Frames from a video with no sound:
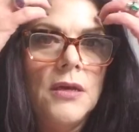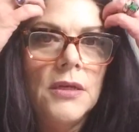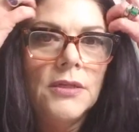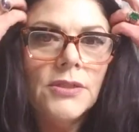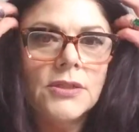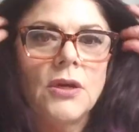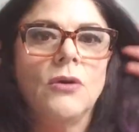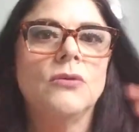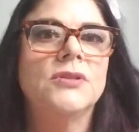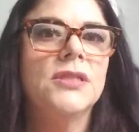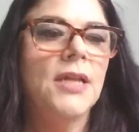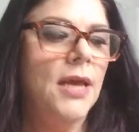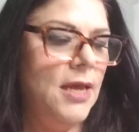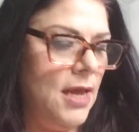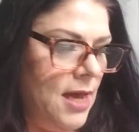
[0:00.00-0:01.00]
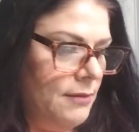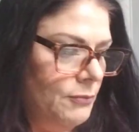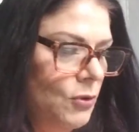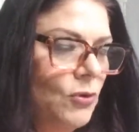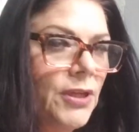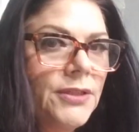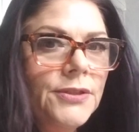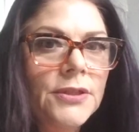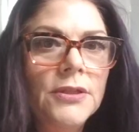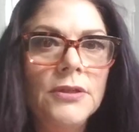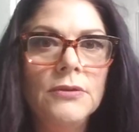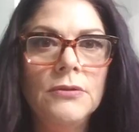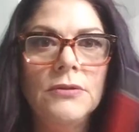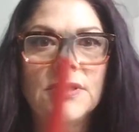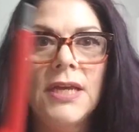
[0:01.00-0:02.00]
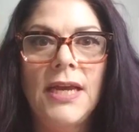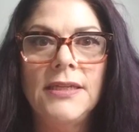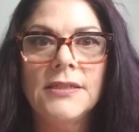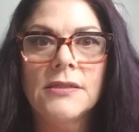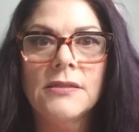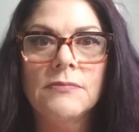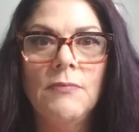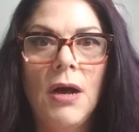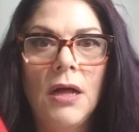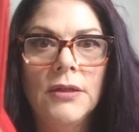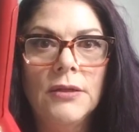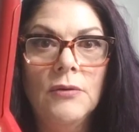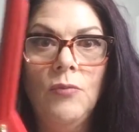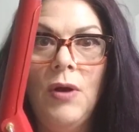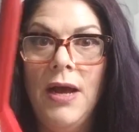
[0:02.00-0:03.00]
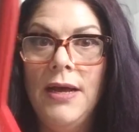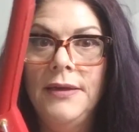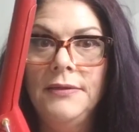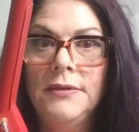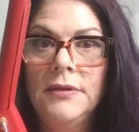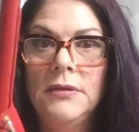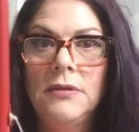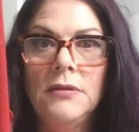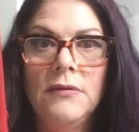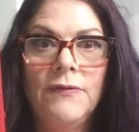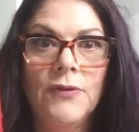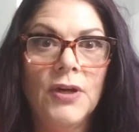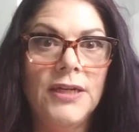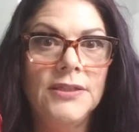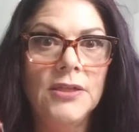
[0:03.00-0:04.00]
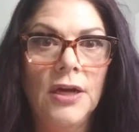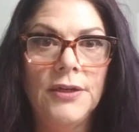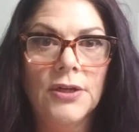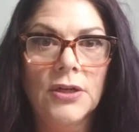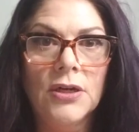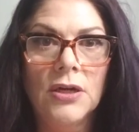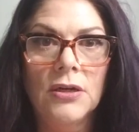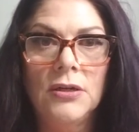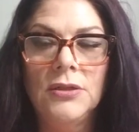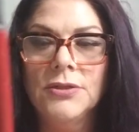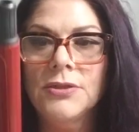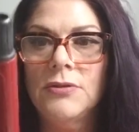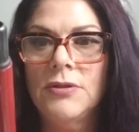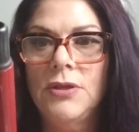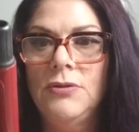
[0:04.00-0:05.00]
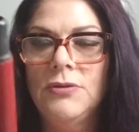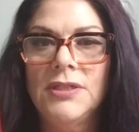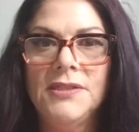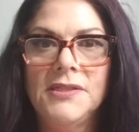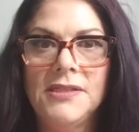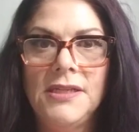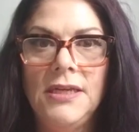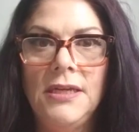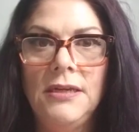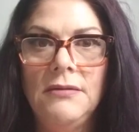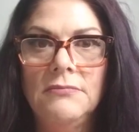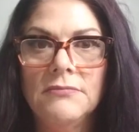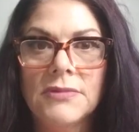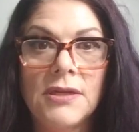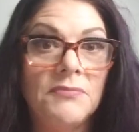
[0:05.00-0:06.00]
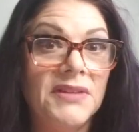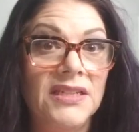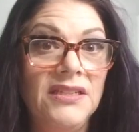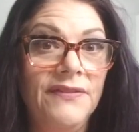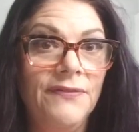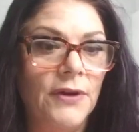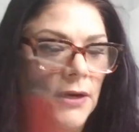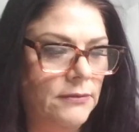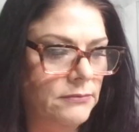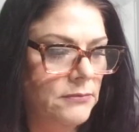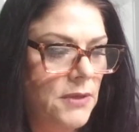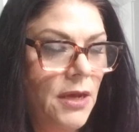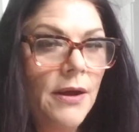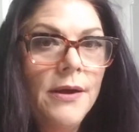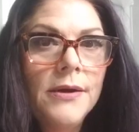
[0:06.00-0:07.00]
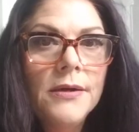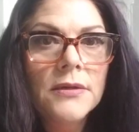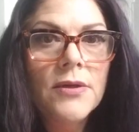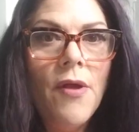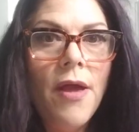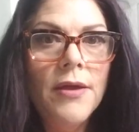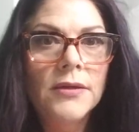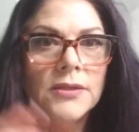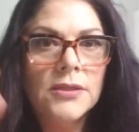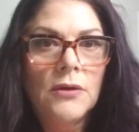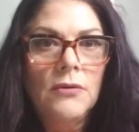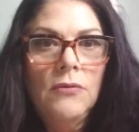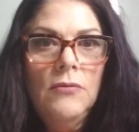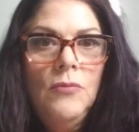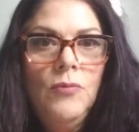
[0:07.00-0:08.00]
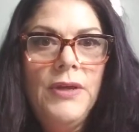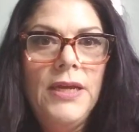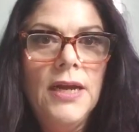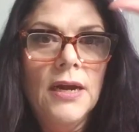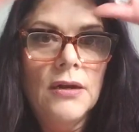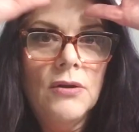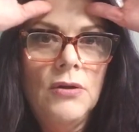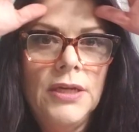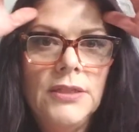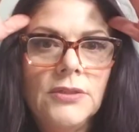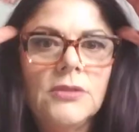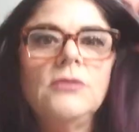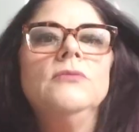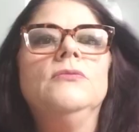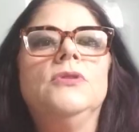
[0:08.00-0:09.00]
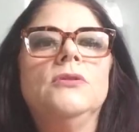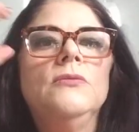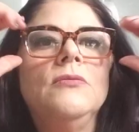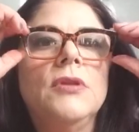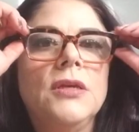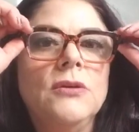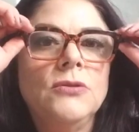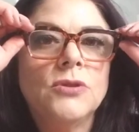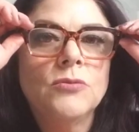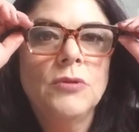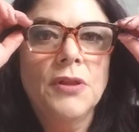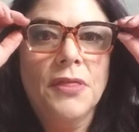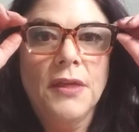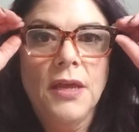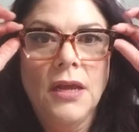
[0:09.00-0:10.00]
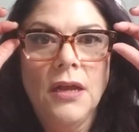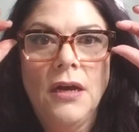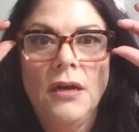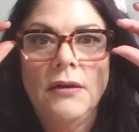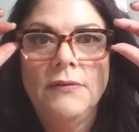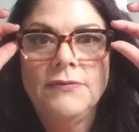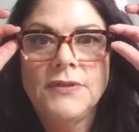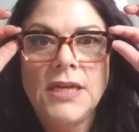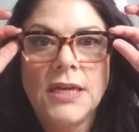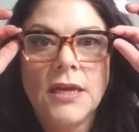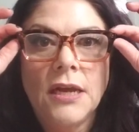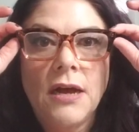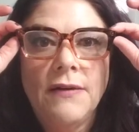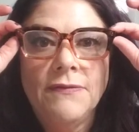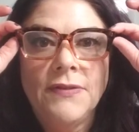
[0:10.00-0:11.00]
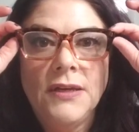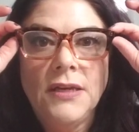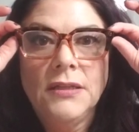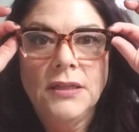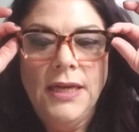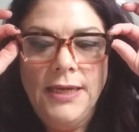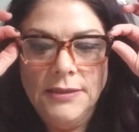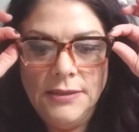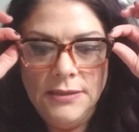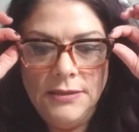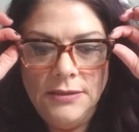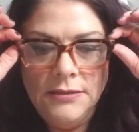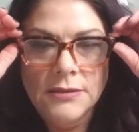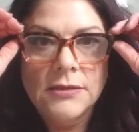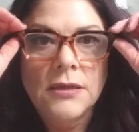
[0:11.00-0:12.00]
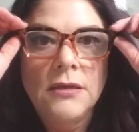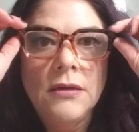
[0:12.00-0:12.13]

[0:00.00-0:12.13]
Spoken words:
So today I'm going to use a smaller wand for a tighter curl so that you could see something different. So we are going to do the usual thing of taking off the glasses